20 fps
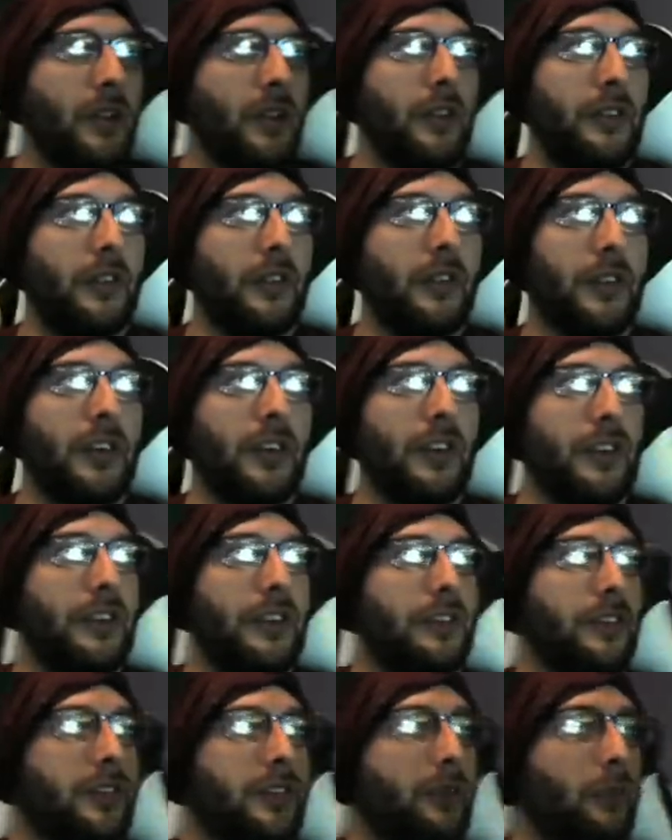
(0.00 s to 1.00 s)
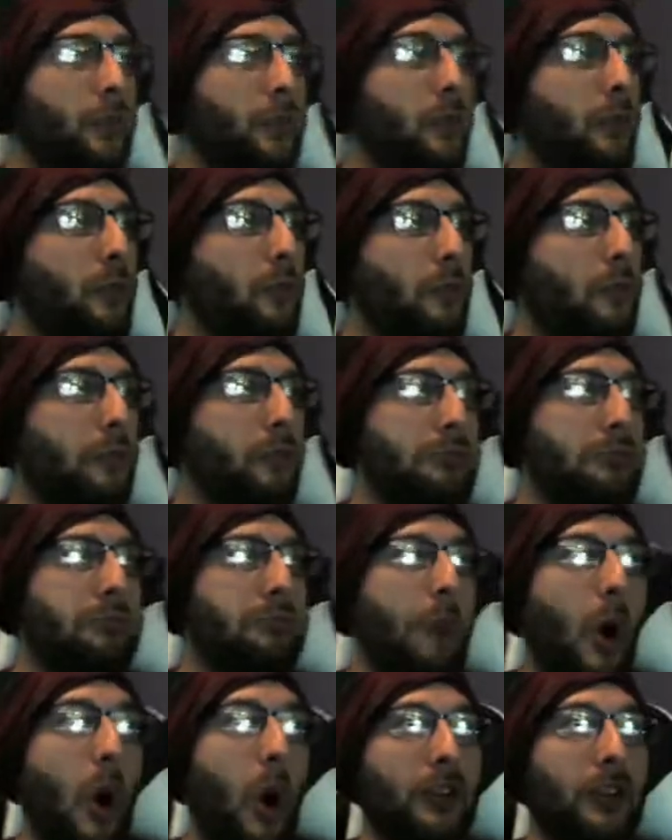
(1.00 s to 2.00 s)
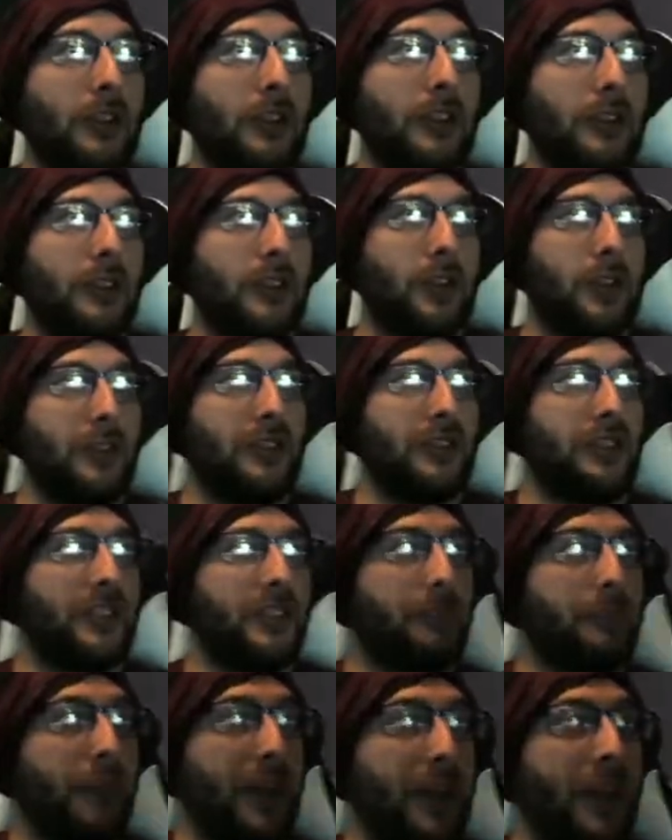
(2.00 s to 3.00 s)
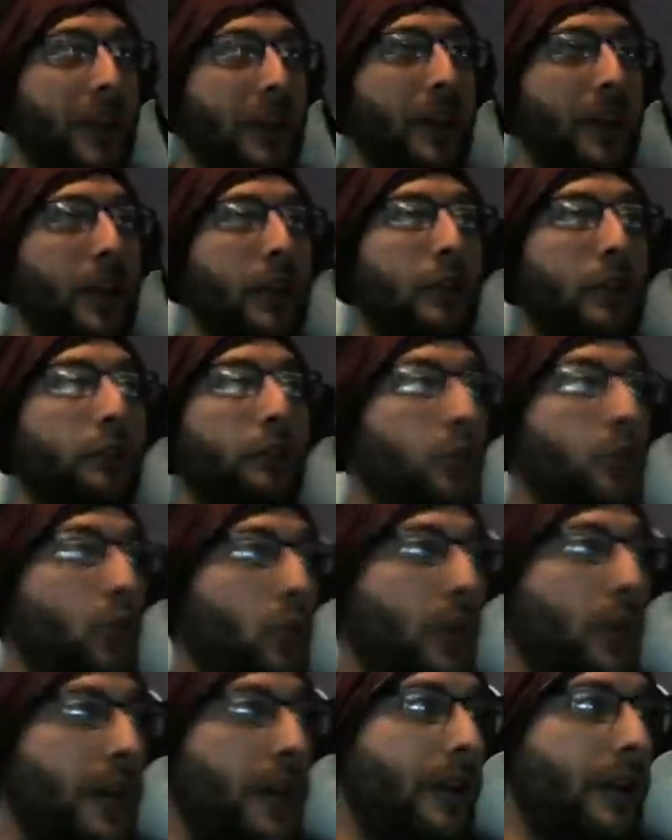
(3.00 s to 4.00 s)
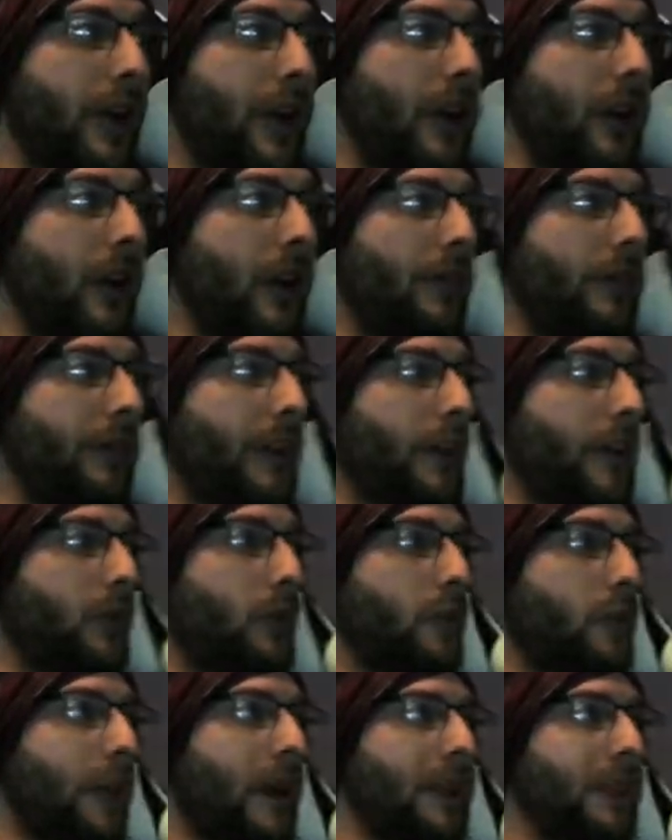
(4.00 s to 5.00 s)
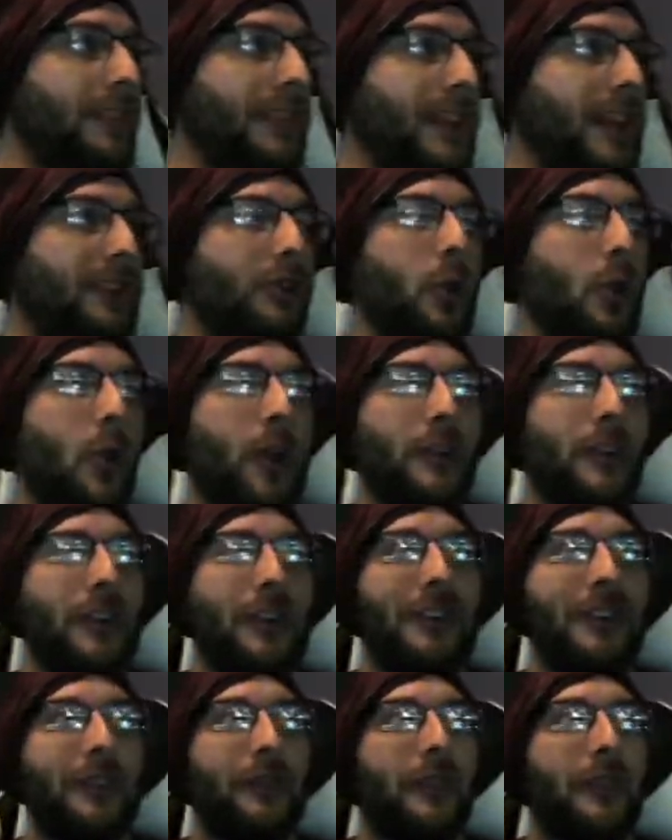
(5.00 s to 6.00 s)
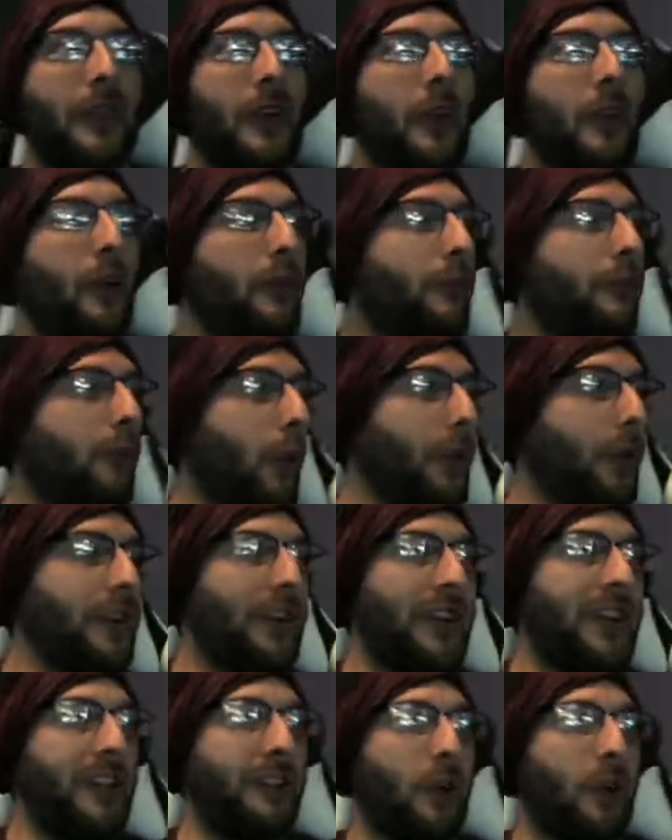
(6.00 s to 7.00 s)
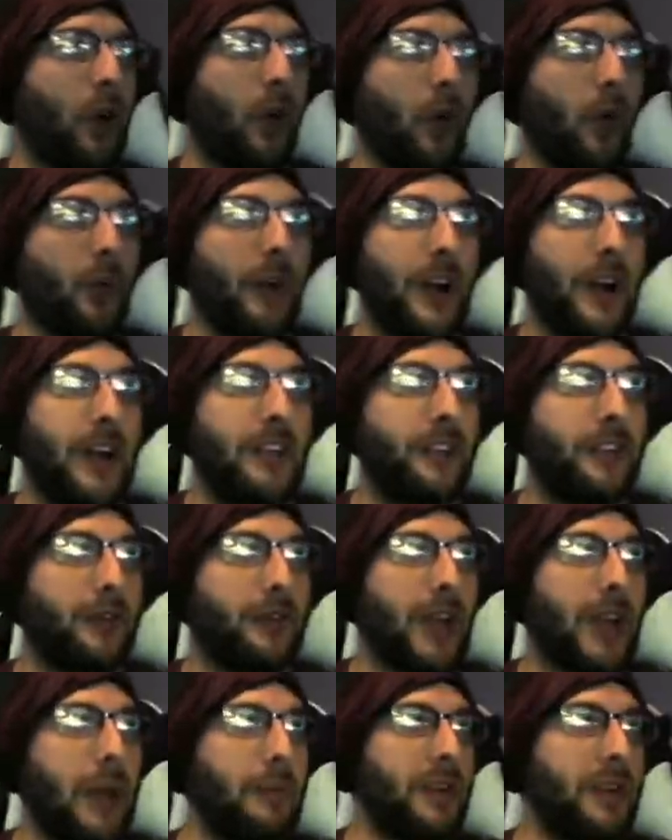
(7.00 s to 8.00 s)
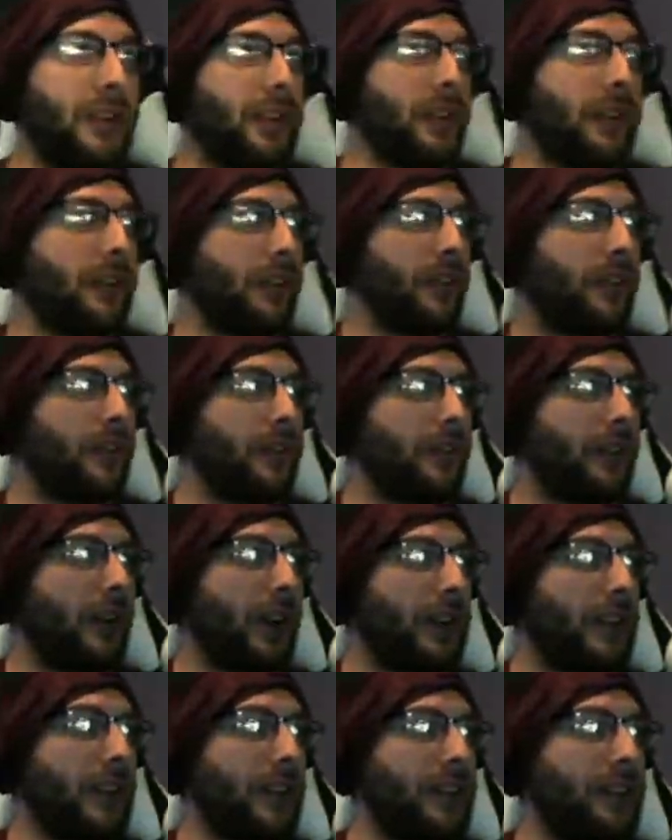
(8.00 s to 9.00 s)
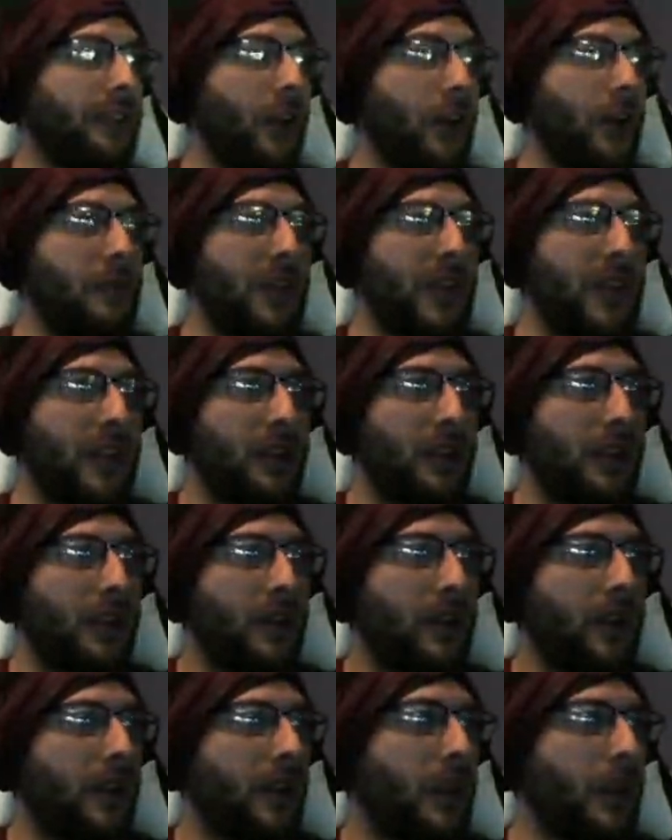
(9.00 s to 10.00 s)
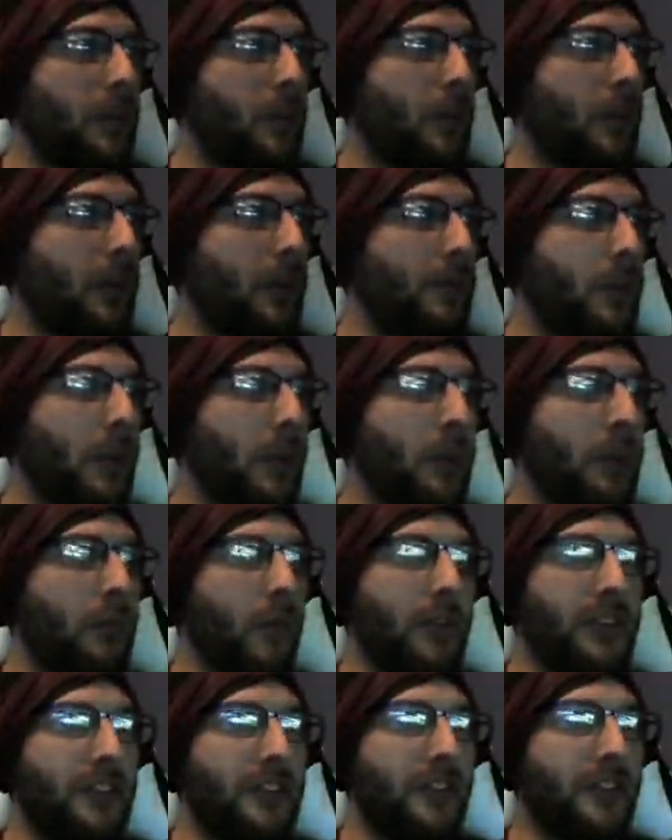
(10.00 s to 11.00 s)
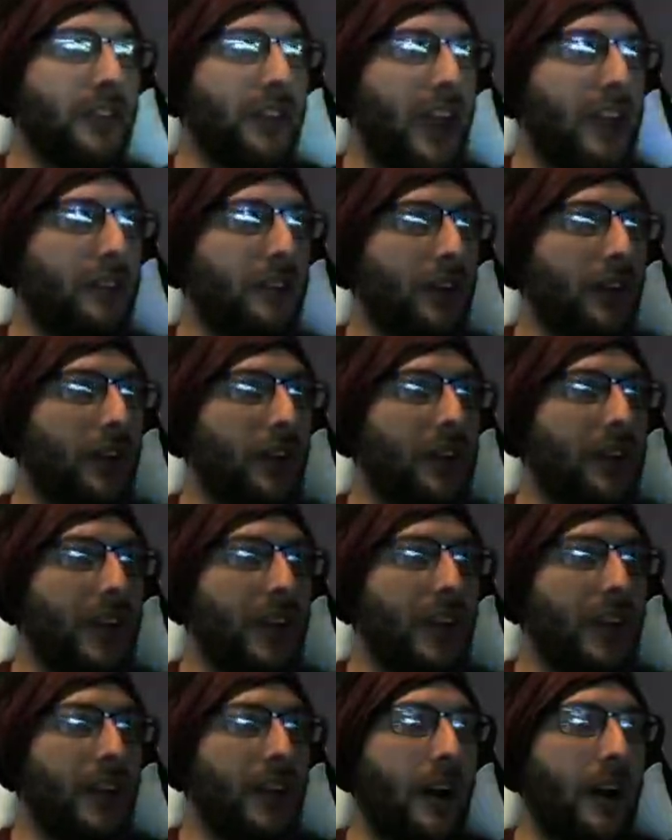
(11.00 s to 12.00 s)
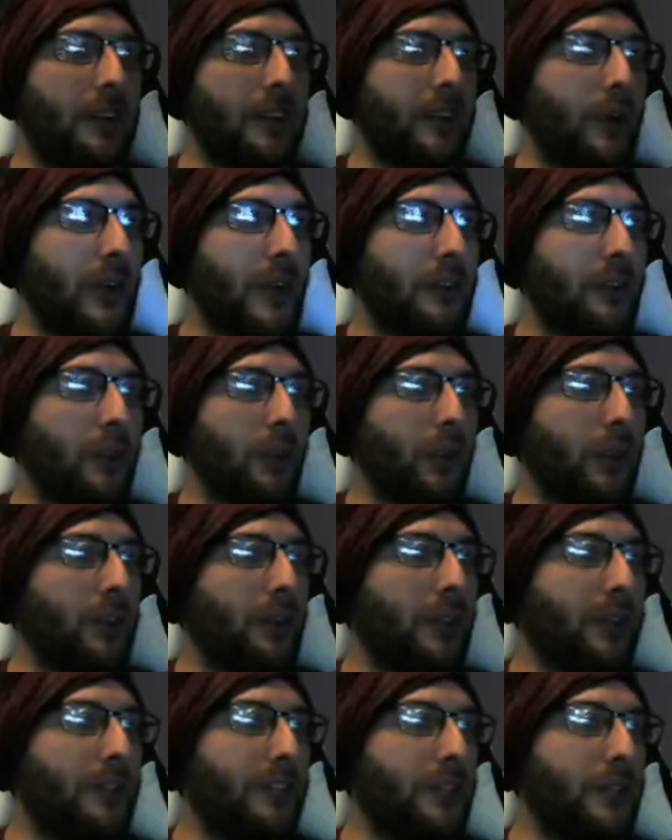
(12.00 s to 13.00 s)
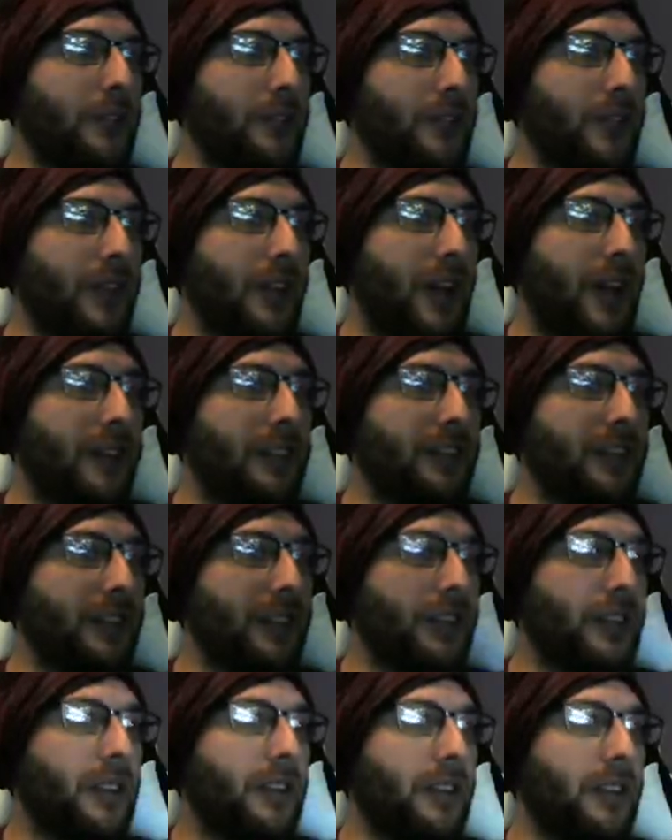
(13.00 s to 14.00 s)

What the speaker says: Look at this, just mauling dudes. Spin to win. All right, off that group, I just got 214 gold, right? So Choppy, all right, they saw me. Come on, come on, come on. These are guys are already dead. All right, then I'll just work on these dudes. I ain't scared.